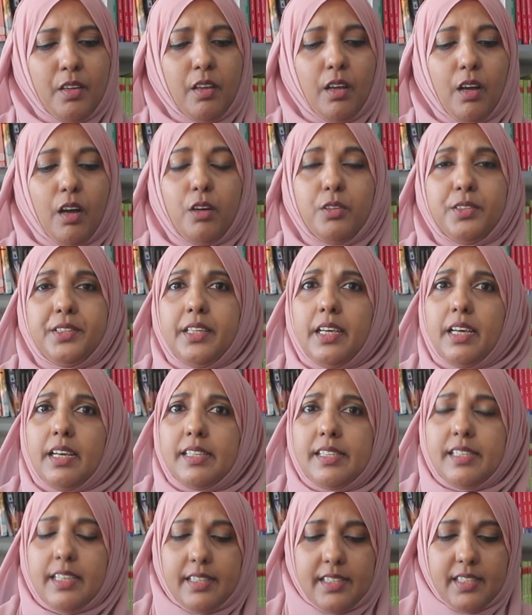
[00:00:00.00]
Oh
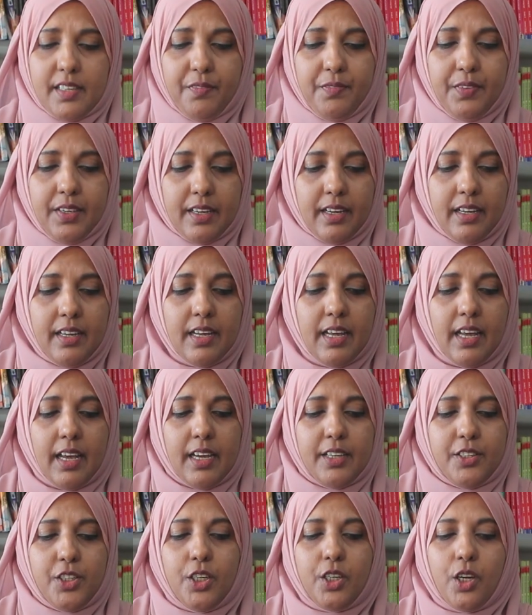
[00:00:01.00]
dear, said Safiyya
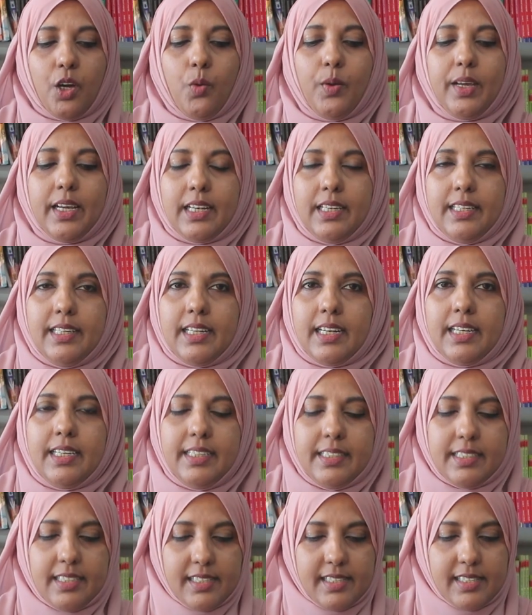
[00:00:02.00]
as she quickly
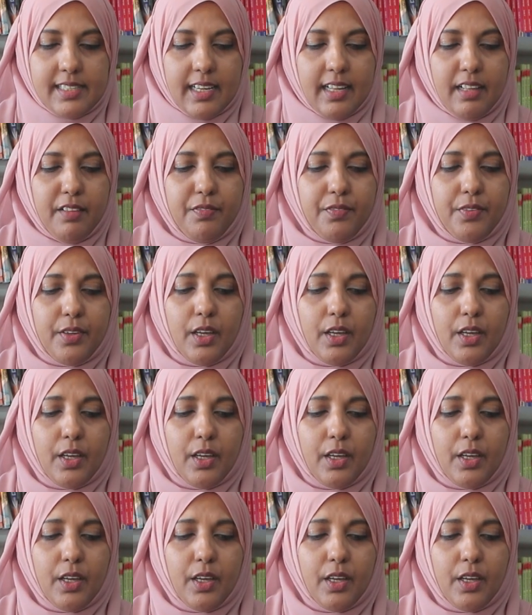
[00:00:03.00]
cleaned herself.